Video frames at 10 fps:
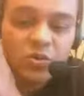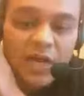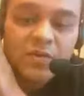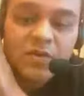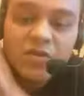of
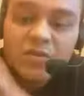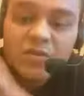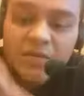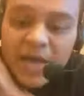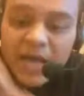
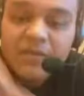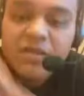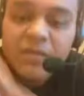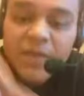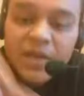solipsism of
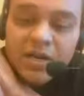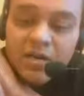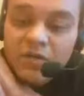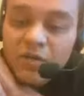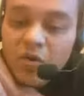minds
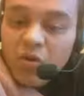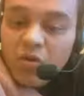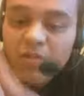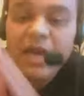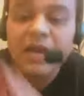independently from your
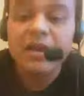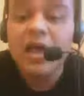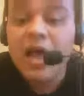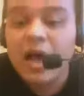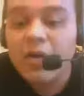own mind?
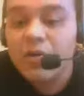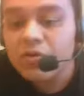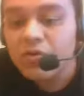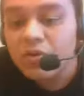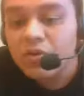How
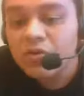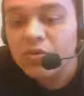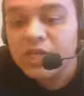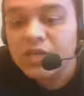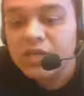are you going to
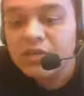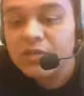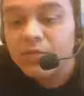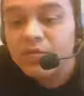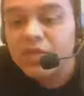
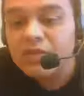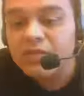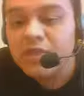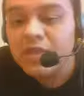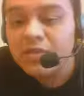objectively
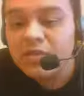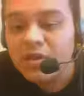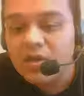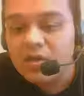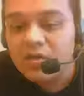perceive
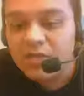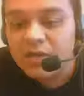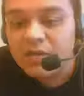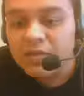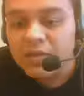things to
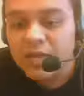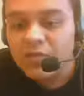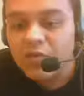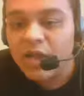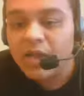be the
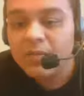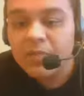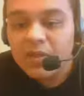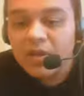same way